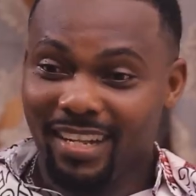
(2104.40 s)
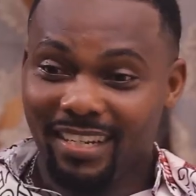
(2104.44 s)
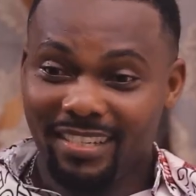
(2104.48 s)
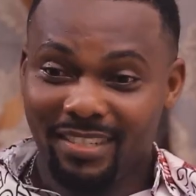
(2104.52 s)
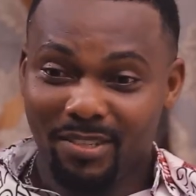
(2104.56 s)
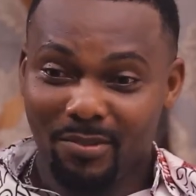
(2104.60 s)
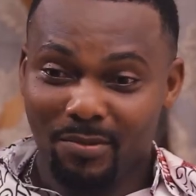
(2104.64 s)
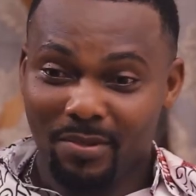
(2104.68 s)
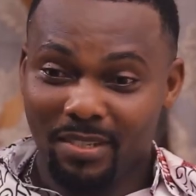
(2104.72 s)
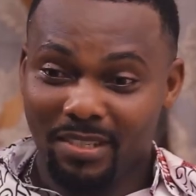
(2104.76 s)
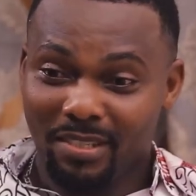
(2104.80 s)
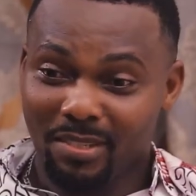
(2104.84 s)
your
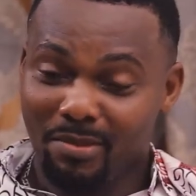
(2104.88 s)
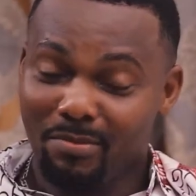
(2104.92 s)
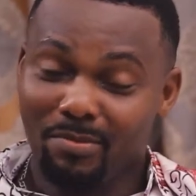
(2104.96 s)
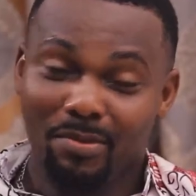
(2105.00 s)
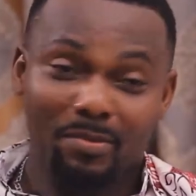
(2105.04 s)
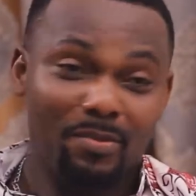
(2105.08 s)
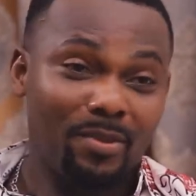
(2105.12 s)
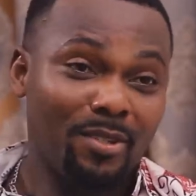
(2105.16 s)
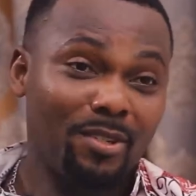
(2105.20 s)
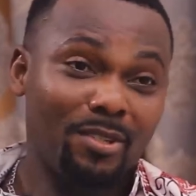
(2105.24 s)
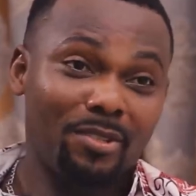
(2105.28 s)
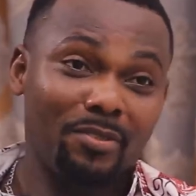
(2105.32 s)
nanny away
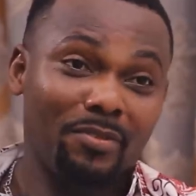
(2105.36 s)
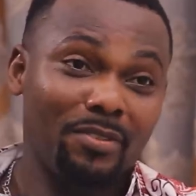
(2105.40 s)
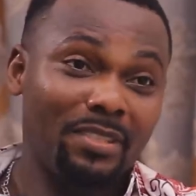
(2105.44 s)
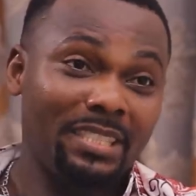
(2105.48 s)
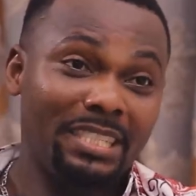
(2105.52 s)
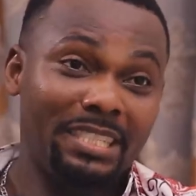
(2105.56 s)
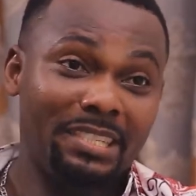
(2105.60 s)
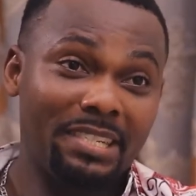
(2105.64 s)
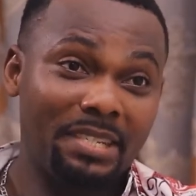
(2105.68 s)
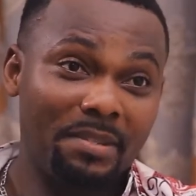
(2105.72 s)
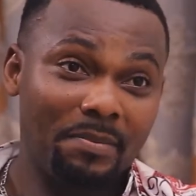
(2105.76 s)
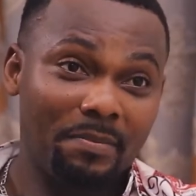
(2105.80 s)
simply because of
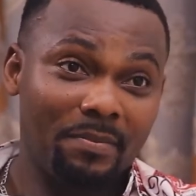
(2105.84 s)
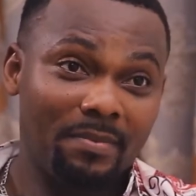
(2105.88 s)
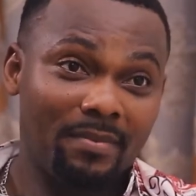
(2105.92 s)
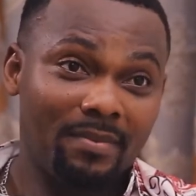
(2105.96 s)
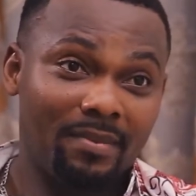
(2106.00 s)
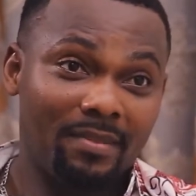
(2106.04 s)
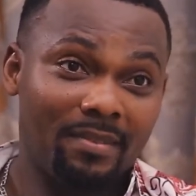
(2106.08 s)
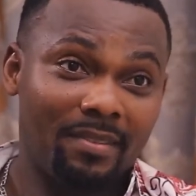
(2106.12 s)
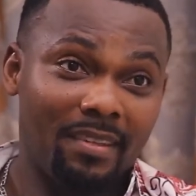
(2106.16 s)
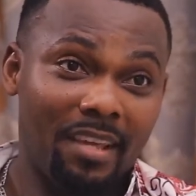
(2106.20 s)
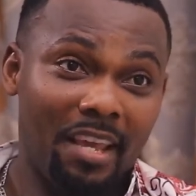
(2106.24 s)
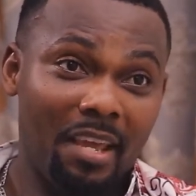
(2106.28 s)
a dream?
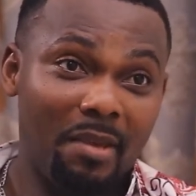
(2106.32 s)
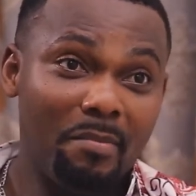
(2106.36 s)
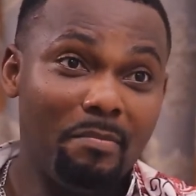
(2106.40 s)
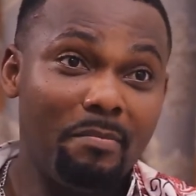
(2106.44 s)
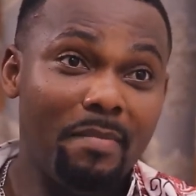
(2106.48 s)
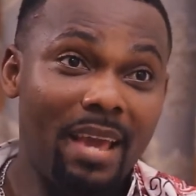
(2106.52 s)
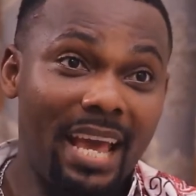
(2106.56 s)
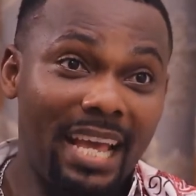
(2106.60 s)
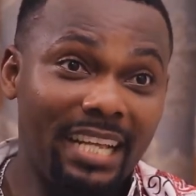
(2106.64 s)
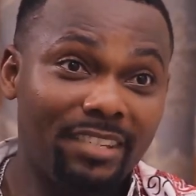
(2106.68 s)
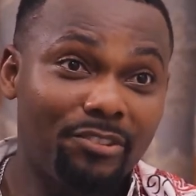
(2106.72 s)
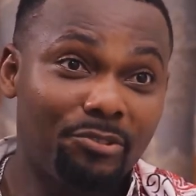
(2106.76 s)
A
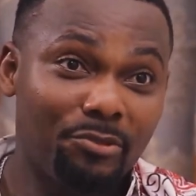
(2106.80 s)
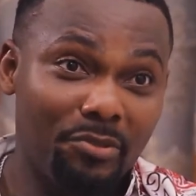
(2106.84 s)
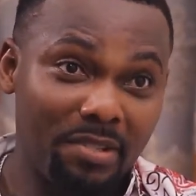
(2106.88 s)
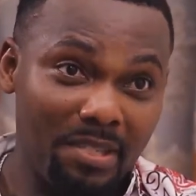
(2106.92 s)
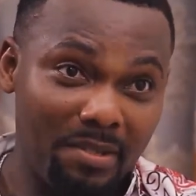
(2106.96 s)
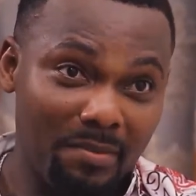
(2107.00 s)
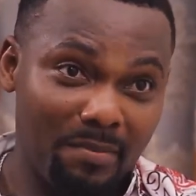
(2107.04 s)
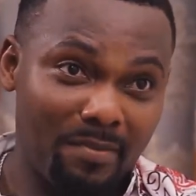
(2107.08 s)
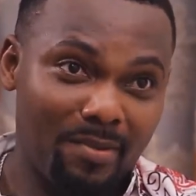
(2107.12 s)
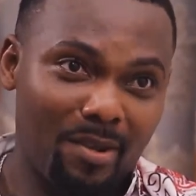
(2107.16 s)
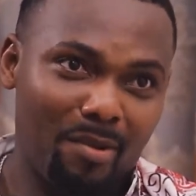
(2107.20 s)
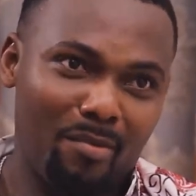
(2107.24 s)
mad
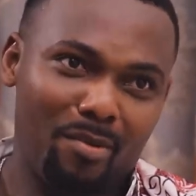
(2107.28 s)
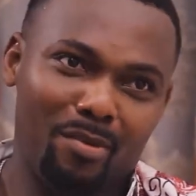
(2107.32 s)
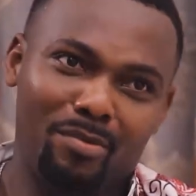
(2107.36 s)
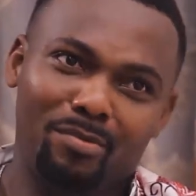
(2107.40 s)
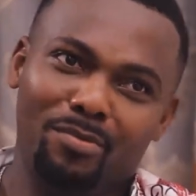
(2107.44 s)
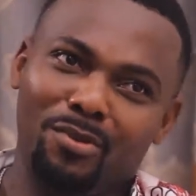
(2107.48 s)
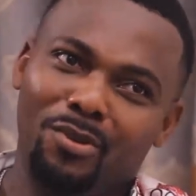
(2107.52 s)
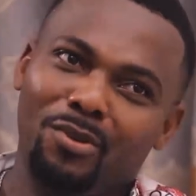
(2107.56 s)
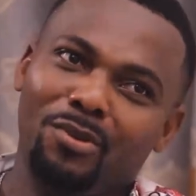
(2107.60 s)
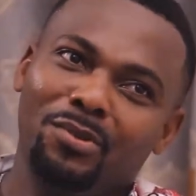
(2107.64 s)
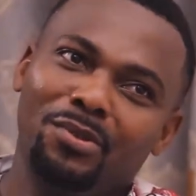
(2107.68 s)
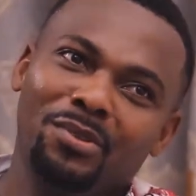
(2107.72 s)
dream. Come on,